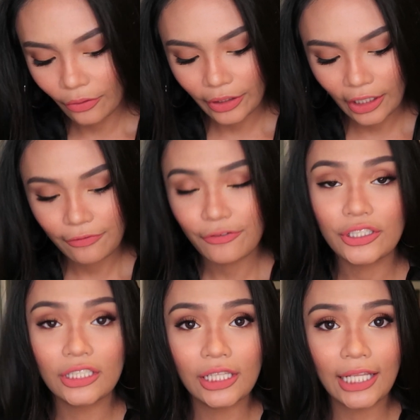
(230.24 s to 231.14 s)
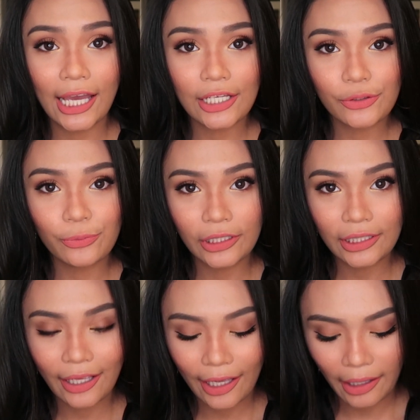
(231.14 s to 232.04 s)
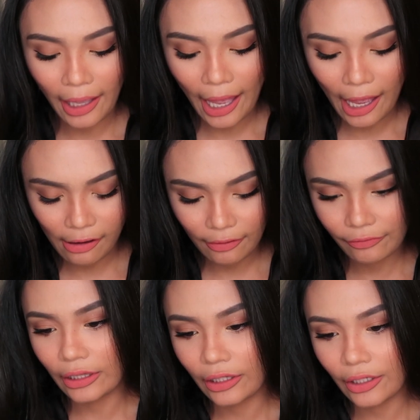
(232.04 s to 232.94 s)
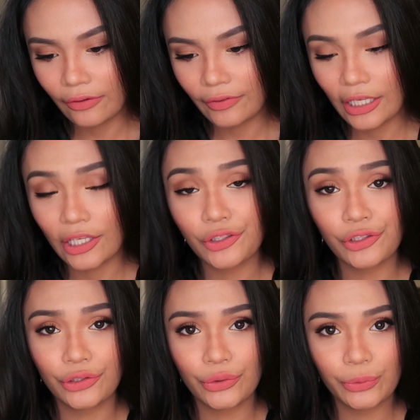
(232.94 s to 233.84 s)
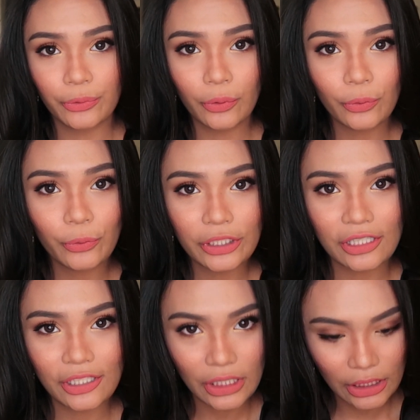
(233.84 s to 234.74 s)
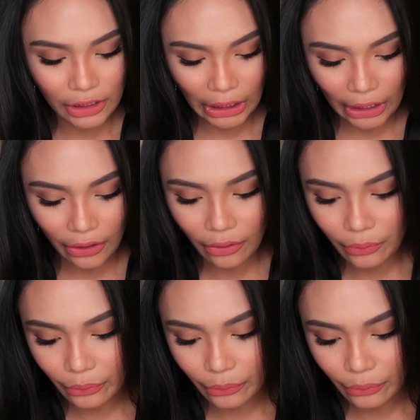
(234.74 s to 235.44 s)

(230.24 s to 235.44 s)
Okay, for the last one, I have Love is True, which is their